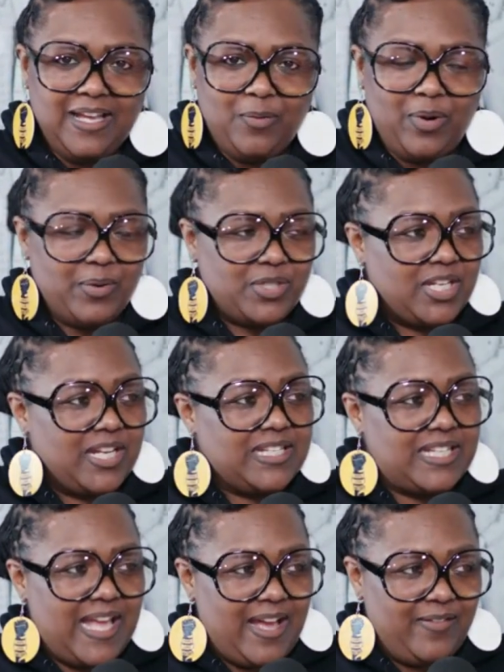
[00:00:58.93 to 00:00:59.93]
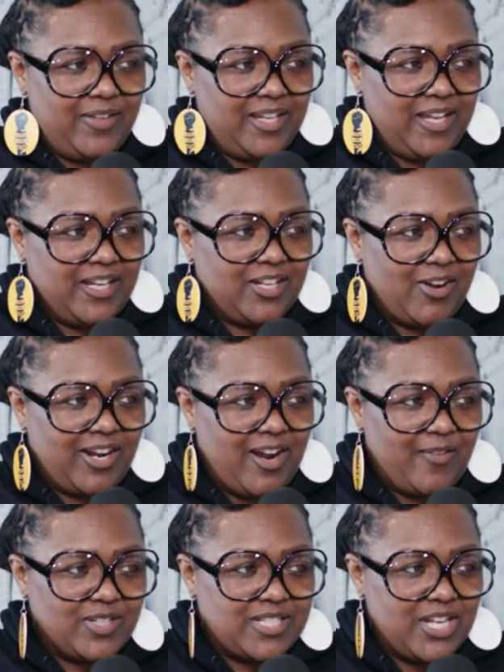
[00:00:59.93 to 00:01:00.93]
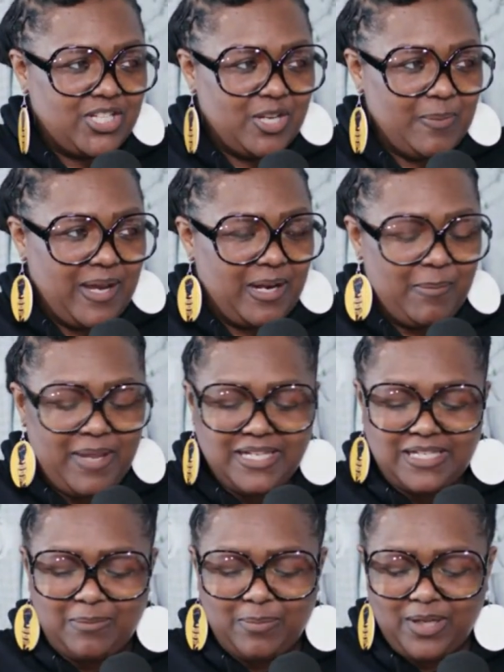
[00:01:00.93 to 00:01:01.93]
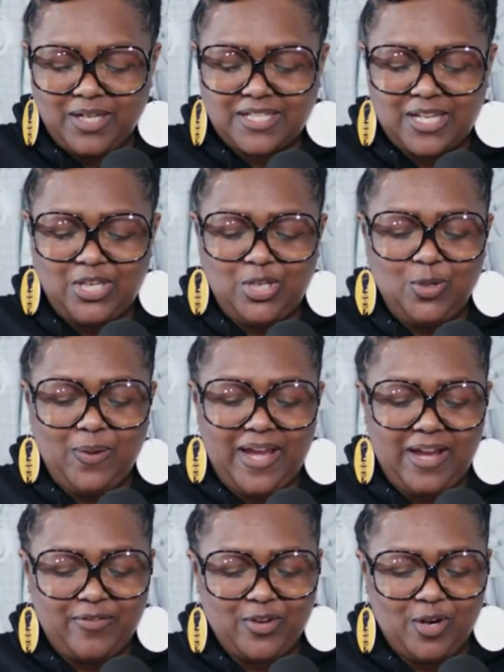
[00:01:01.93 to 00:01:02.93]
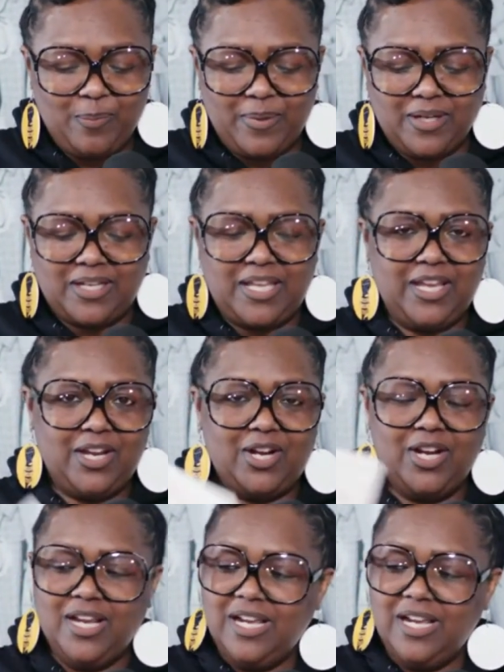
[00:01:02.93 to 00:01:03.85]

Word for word: we were just having a great conversation about amazing books, and you have your book here.